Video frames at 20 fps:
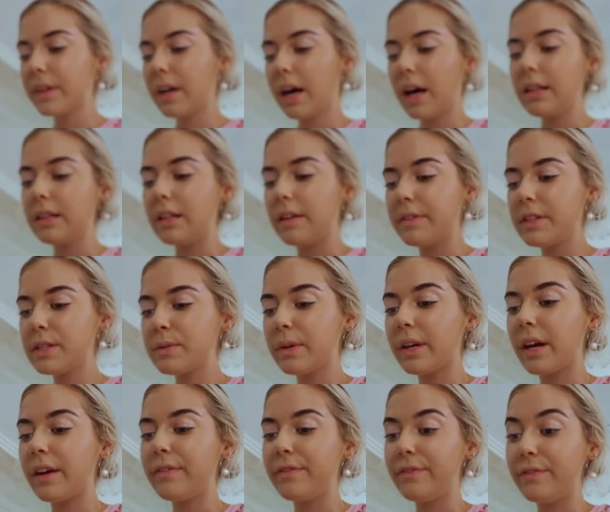I love this one.
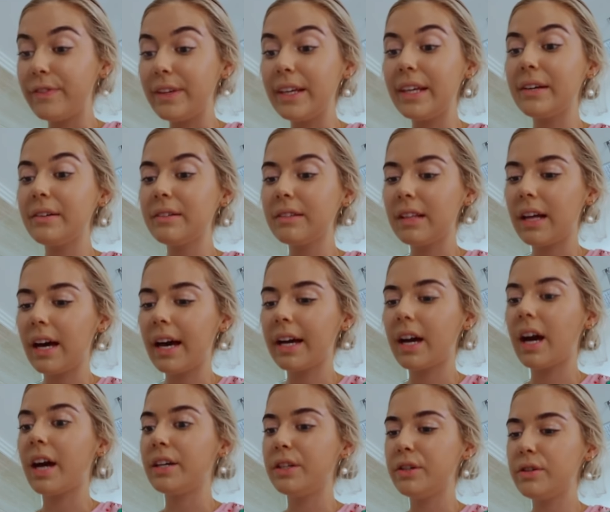I feel like
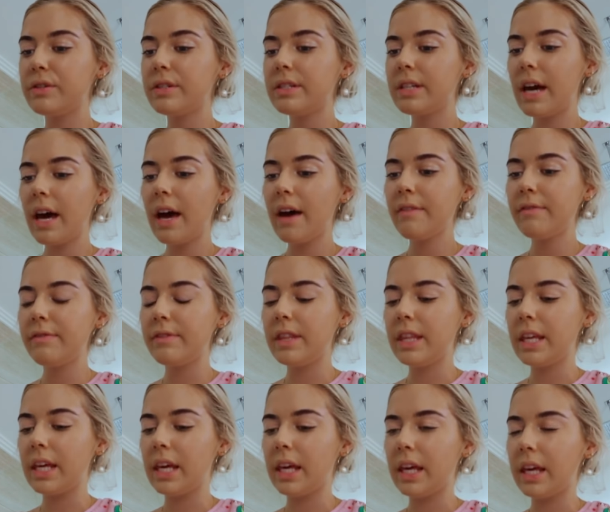I used to have
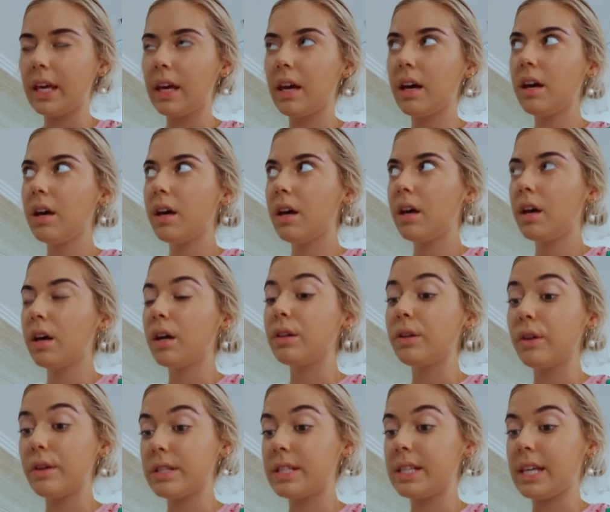the
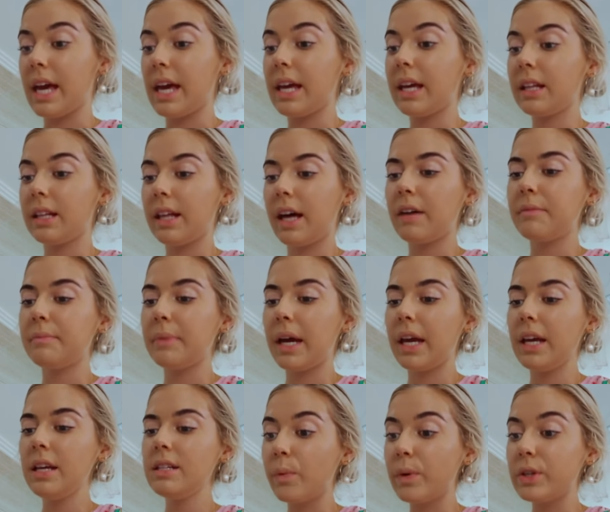Glossier Cloud
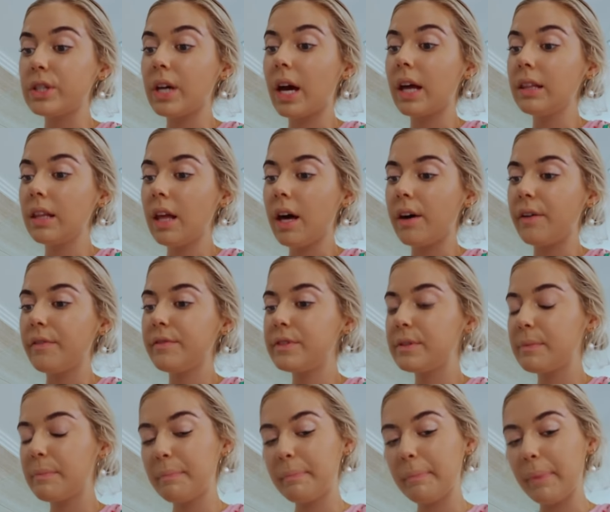Paint, which I loved,
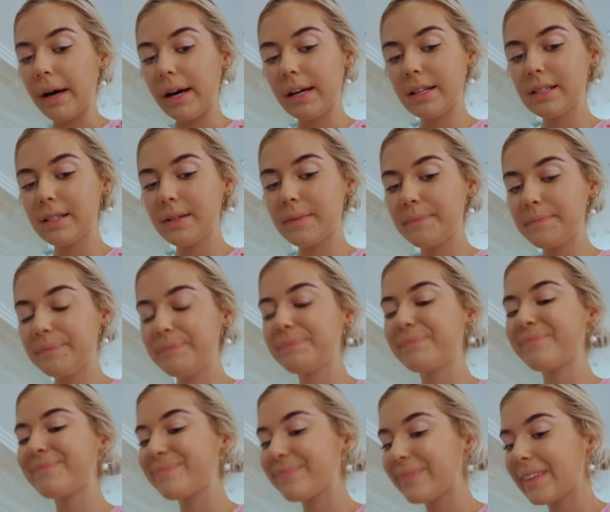but
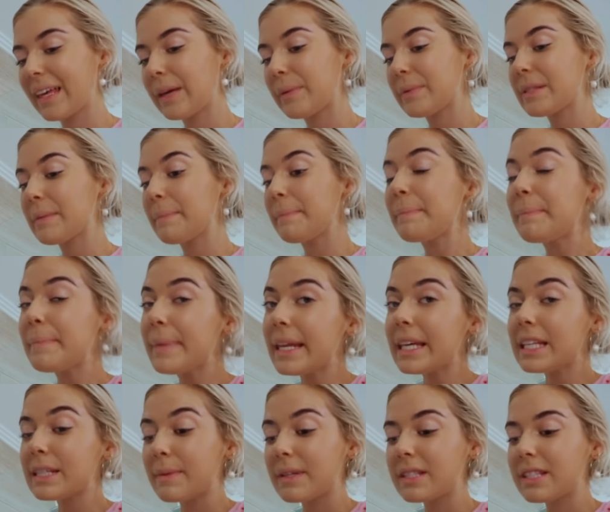it's a bit
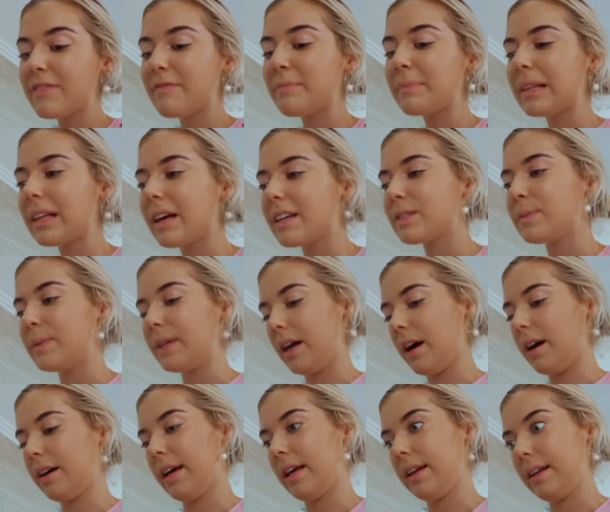expensive, plus we
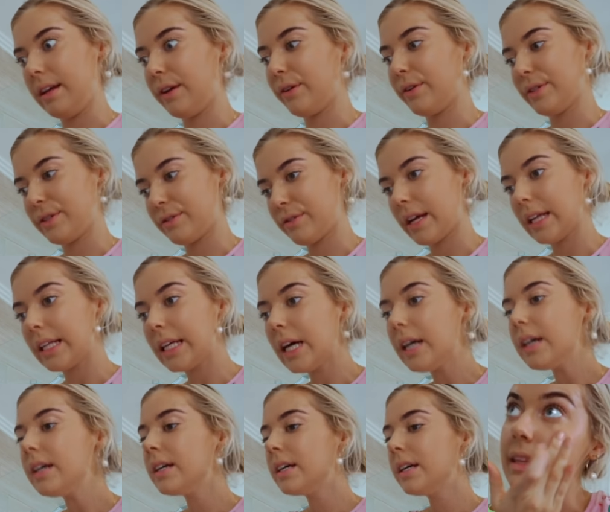can't get it here in
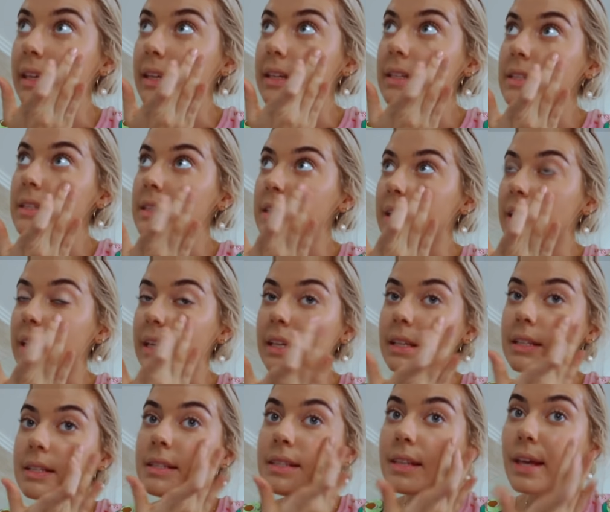Australia. This
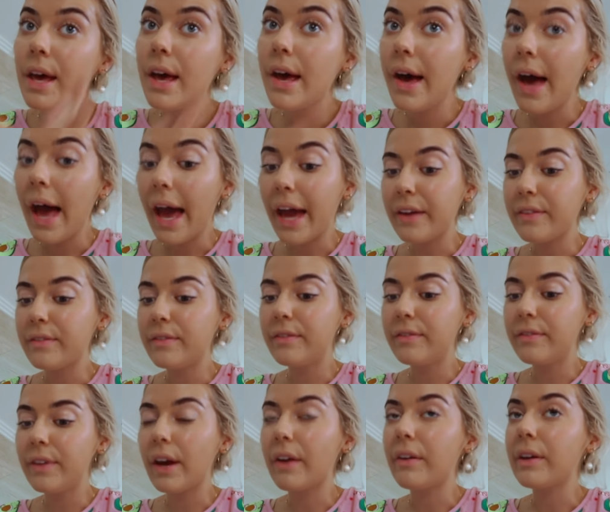is a
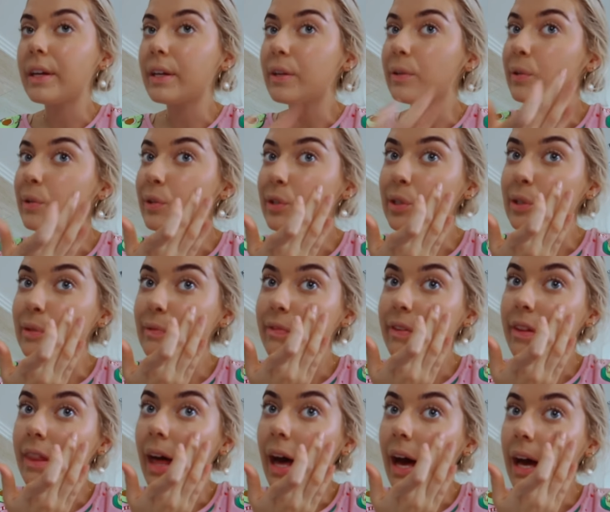very good dupe
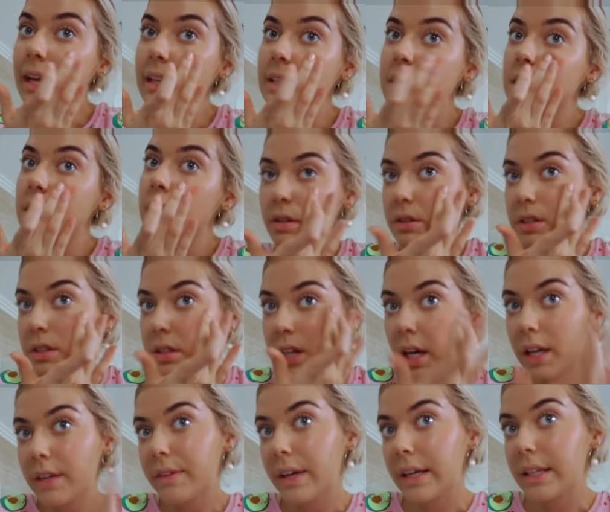for that. We just
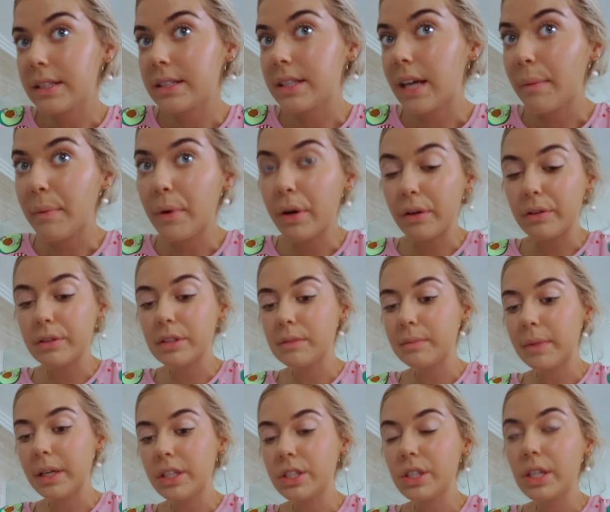kind of like dab it onto
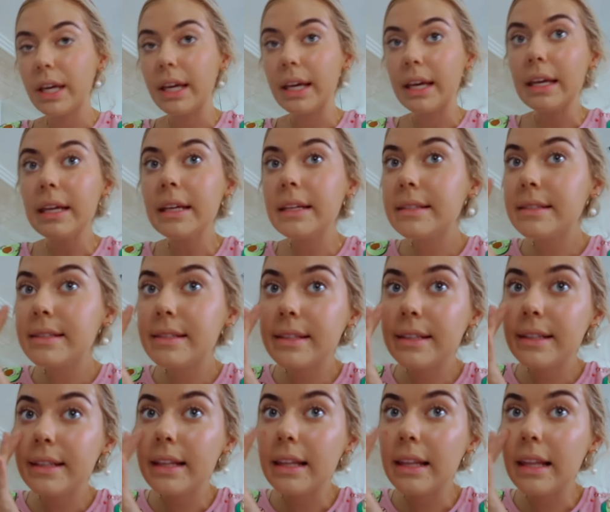my cheeks
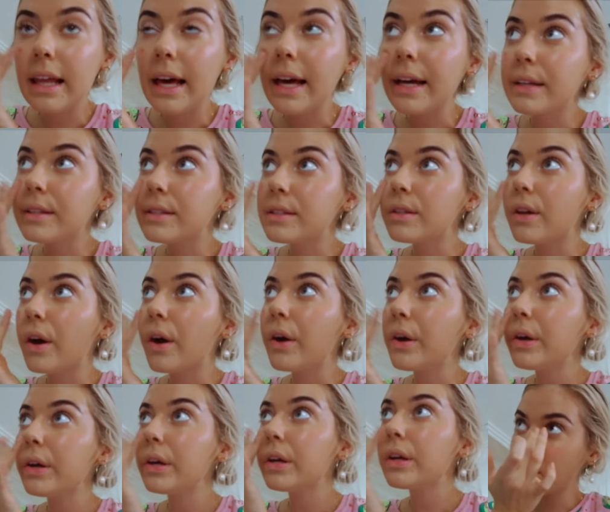like
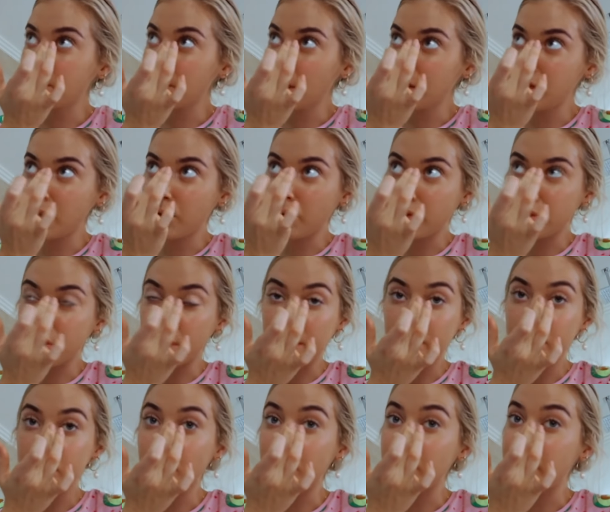so. Sometimes I also like
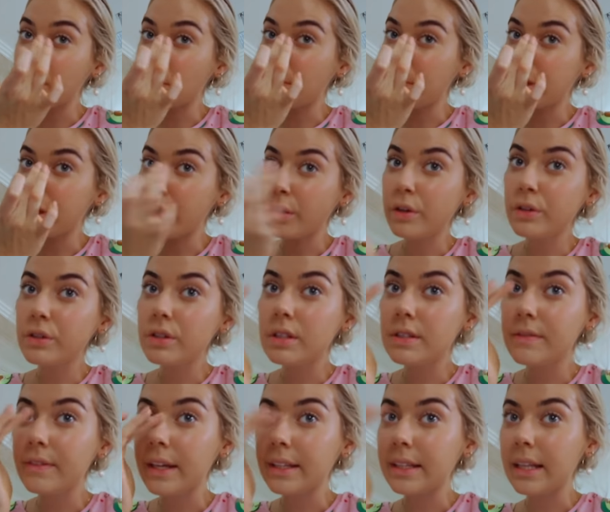to put a bit on my nose
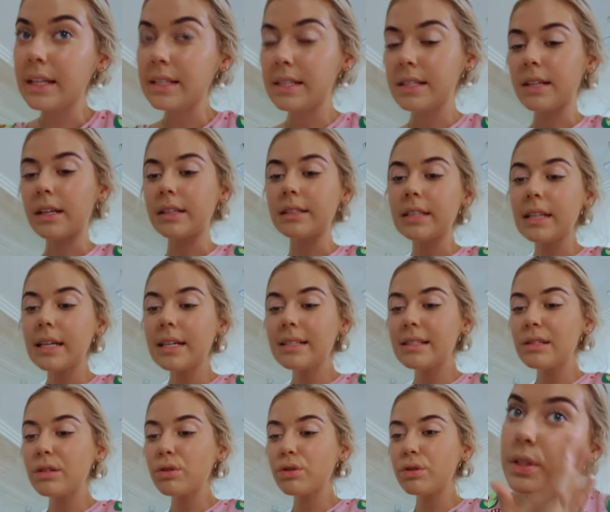just for like that sun-kissed
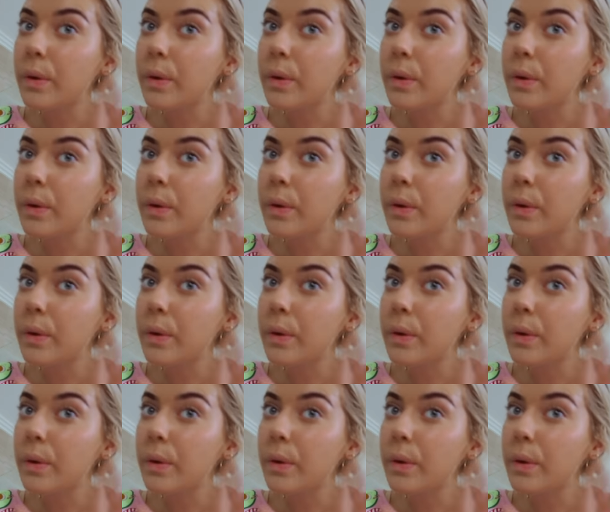look.